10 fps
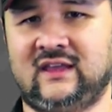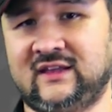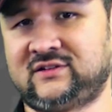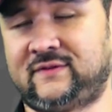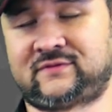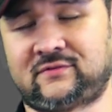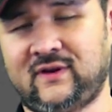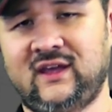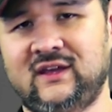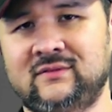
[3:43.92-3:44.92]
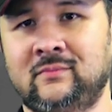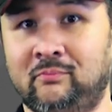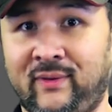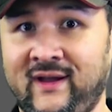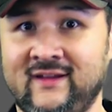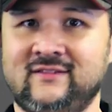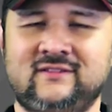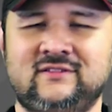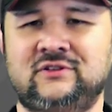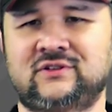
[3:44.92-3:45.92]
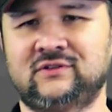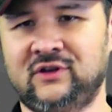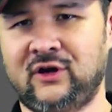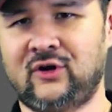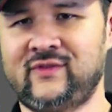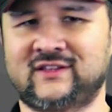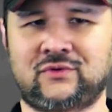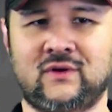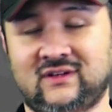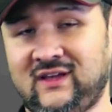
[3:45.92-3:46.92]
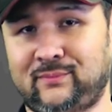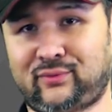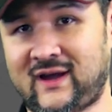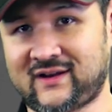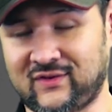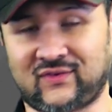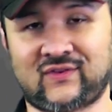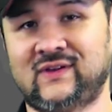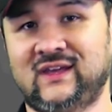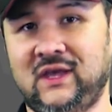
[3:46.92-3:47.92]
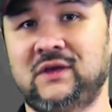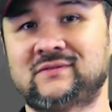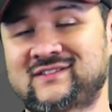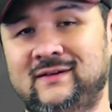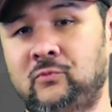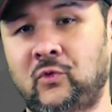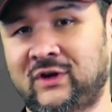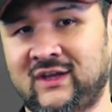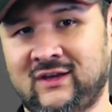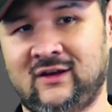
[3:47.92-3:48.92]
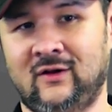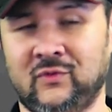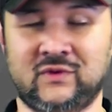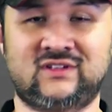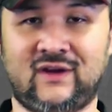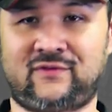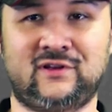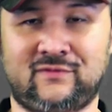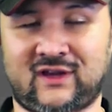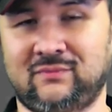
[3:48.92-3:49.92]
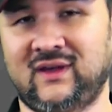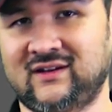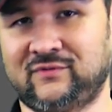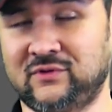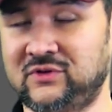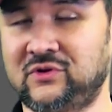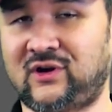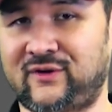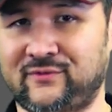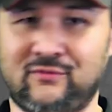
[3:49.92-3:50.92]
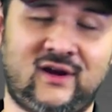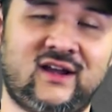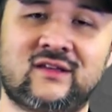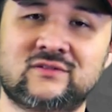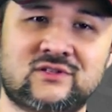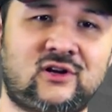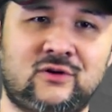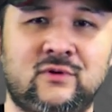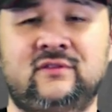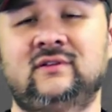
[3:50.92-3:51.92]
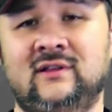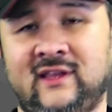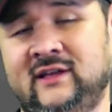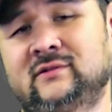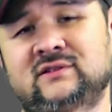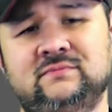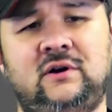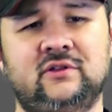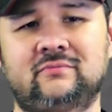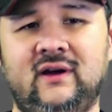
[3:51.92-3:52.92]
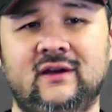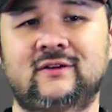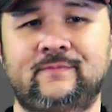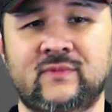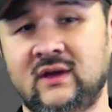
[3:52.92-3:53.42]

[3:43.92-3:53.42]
and tough terrain, but you should know that's going to take practice and some working out. We definitely recommend, if you're new to off-road riding, start with a lighter, smaller bike.